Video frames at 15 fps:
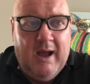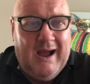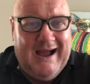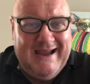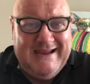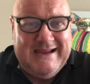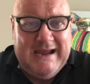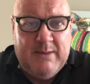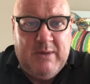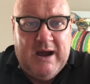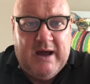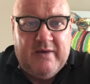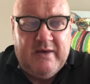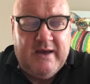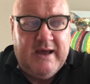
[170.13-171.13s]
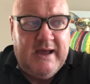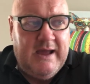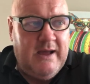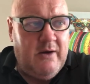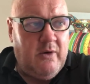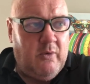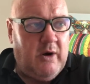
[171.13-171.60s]
I came out of
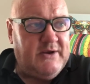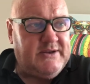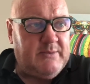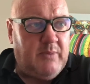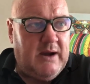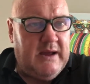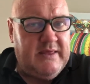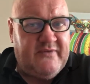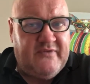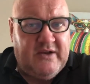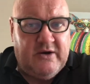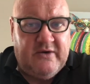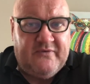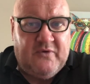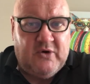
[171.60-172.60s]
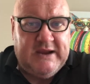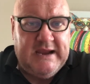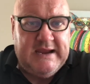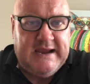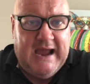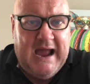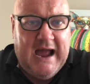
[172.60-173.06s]
there wanting to buy the fella a
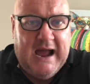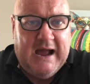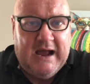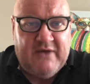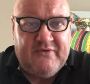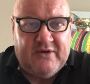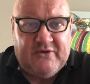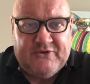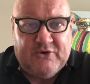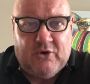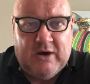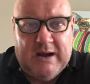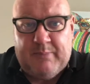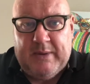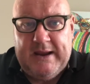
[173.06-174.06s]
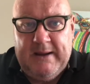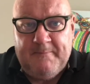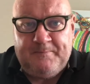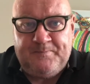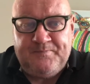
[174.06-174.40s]
fucking car. I felt so happy.